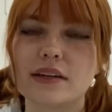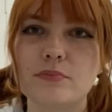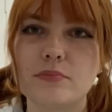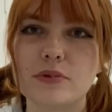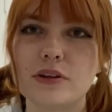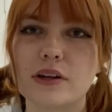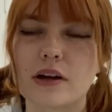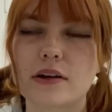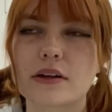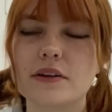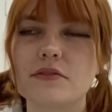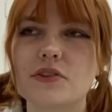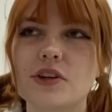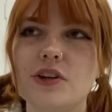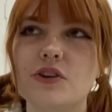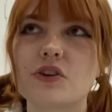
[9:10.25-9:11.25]
productive,
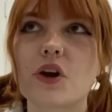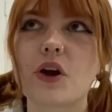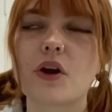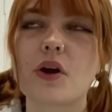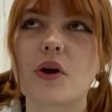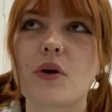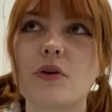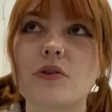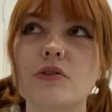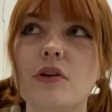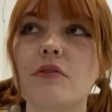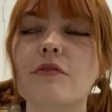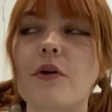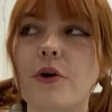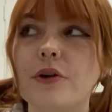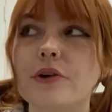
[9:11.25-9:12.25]
so you don't go on your
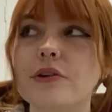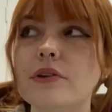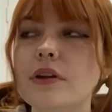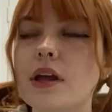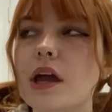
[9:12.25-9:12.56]
phone.